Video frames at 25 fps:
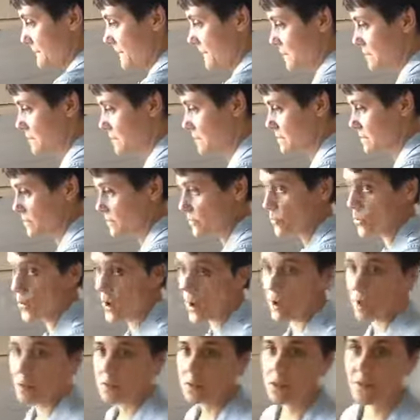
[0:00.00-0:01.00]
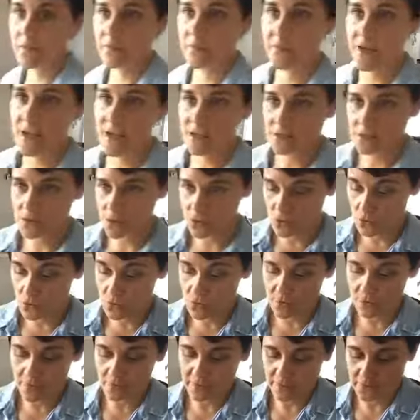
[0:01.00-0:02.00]
mix them well, and that's
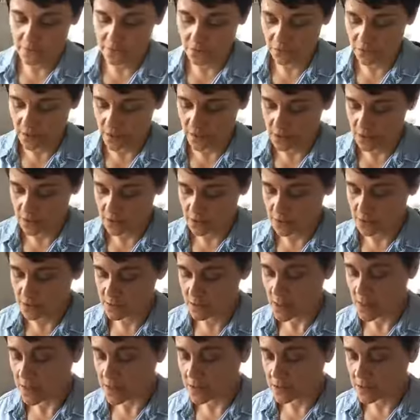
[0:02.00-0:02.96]
all of the ingredients.